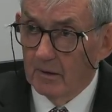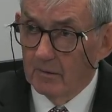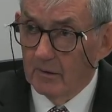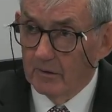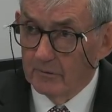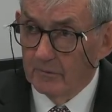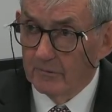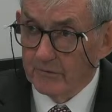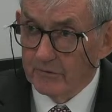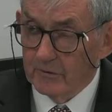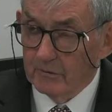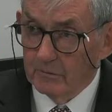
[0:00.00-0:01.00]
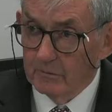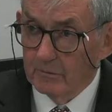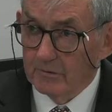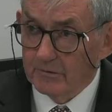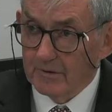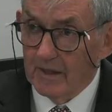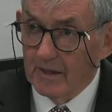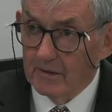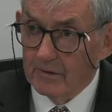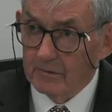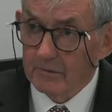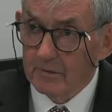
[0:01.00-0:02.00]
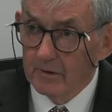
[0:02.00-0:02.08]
an officer who has erred,